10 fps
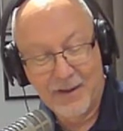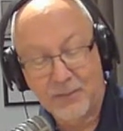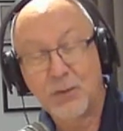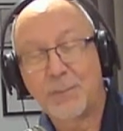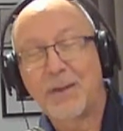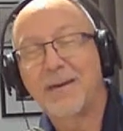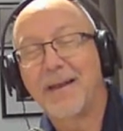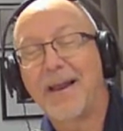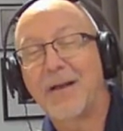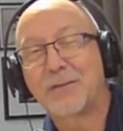Excuse me,
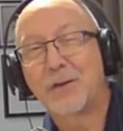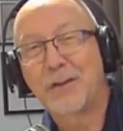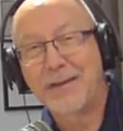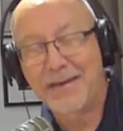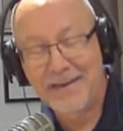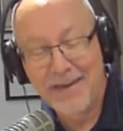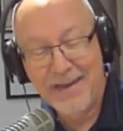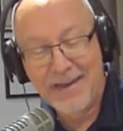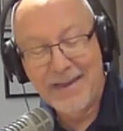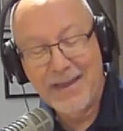not house cleaning.
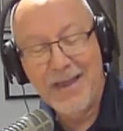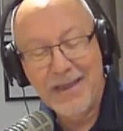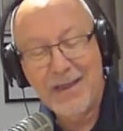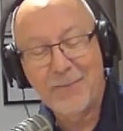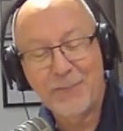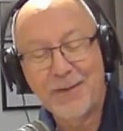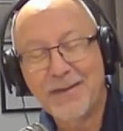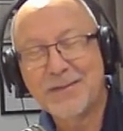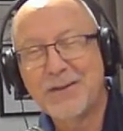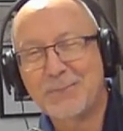
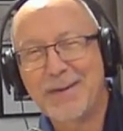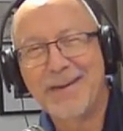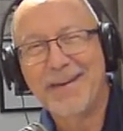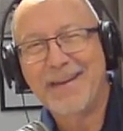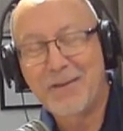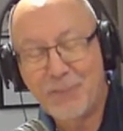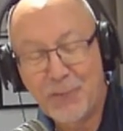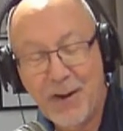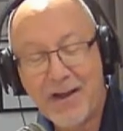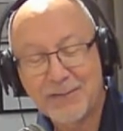If
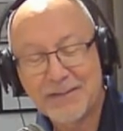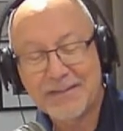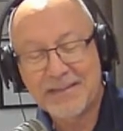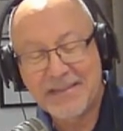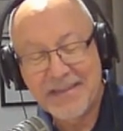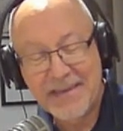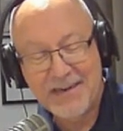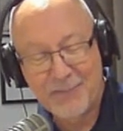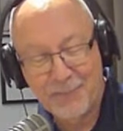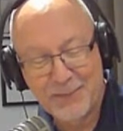you're house
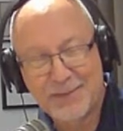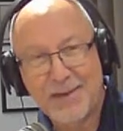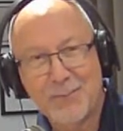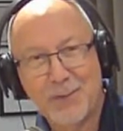sitting for someone.